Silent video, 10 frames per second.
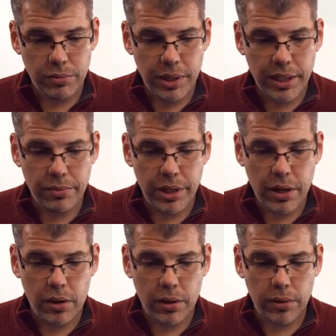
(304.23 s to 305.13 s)
we can
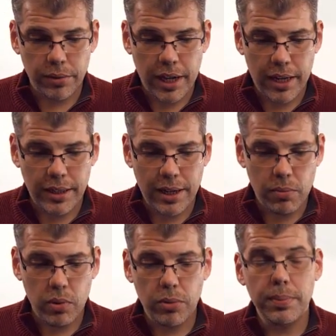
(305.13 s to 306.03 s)
recall that there
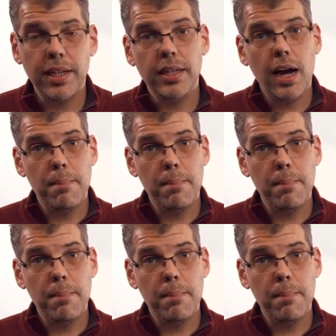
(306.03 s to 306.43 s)
will be